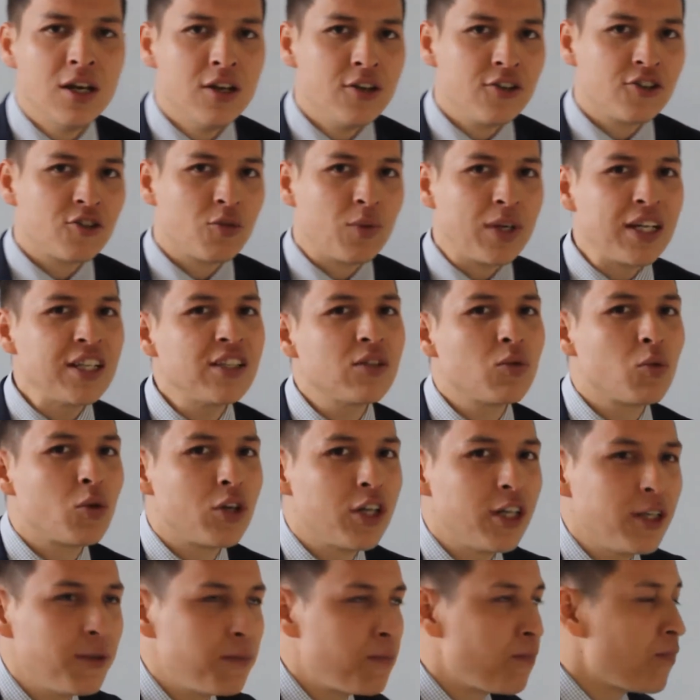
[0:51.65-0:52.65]
So what is a
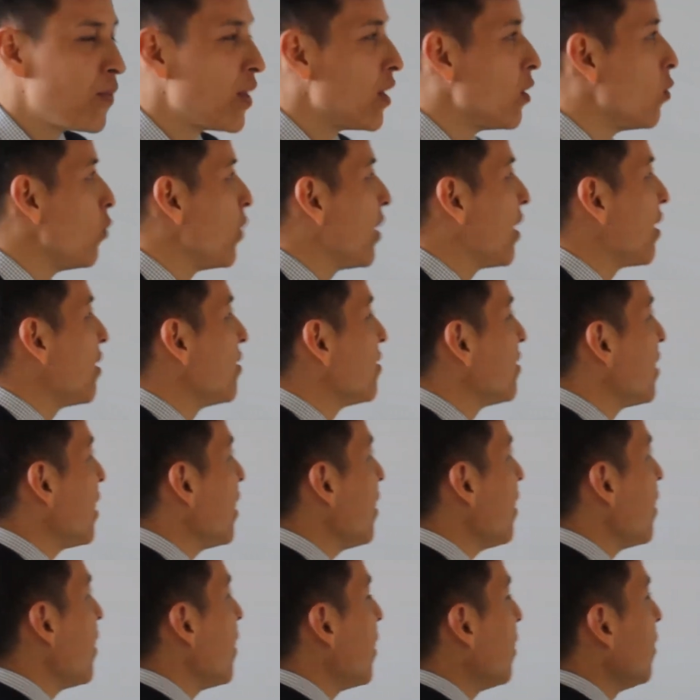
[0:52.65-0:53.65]
word? We can
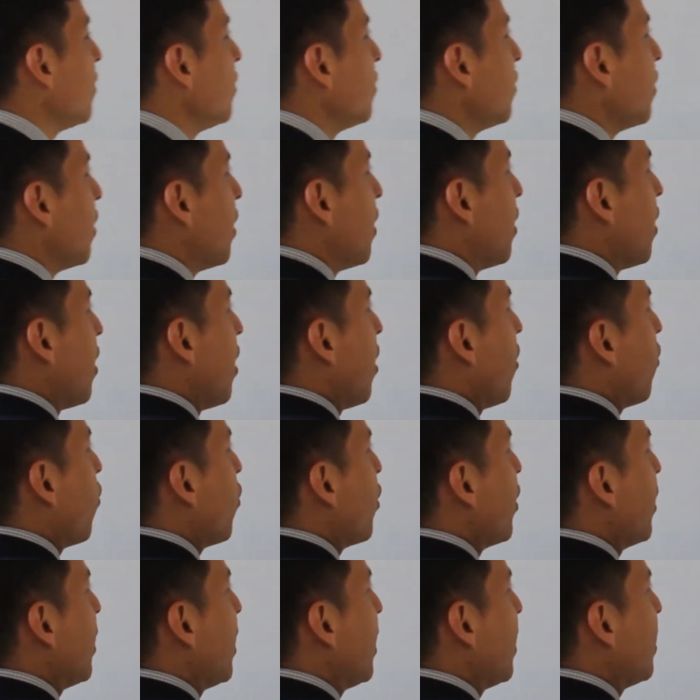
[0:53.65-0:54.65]
say that uh, a
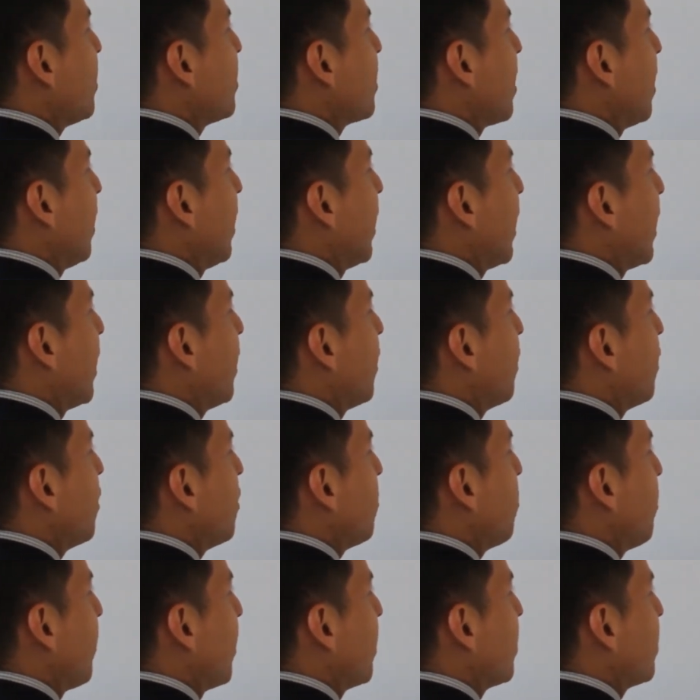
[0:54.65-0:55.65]
word is a letter
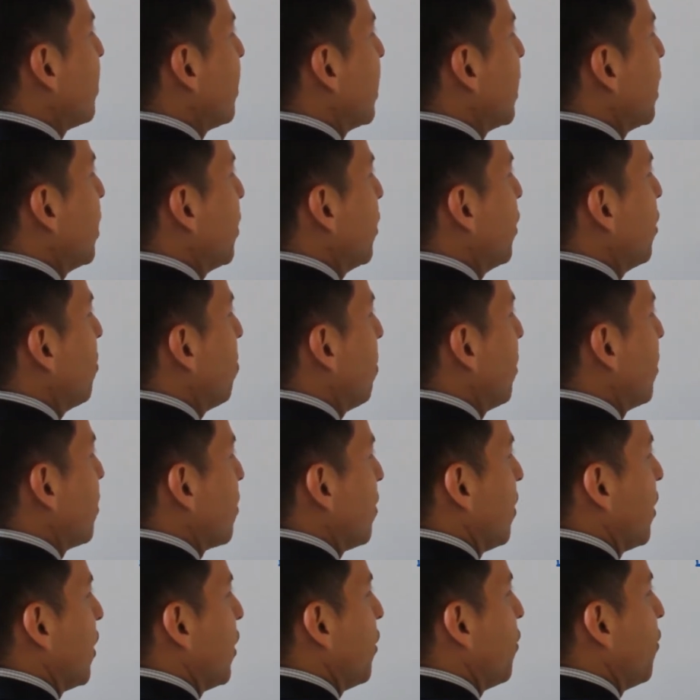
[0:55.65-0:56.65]
plus letter plus
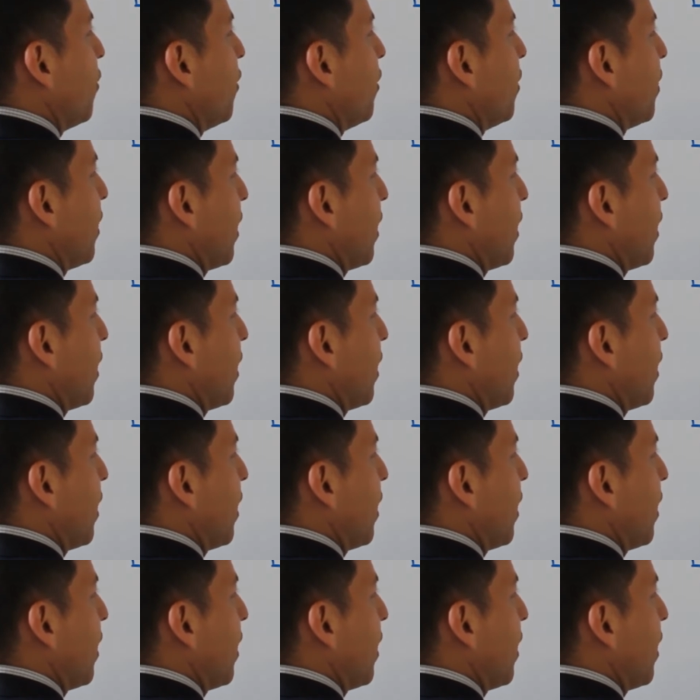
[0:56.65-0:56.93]
letter,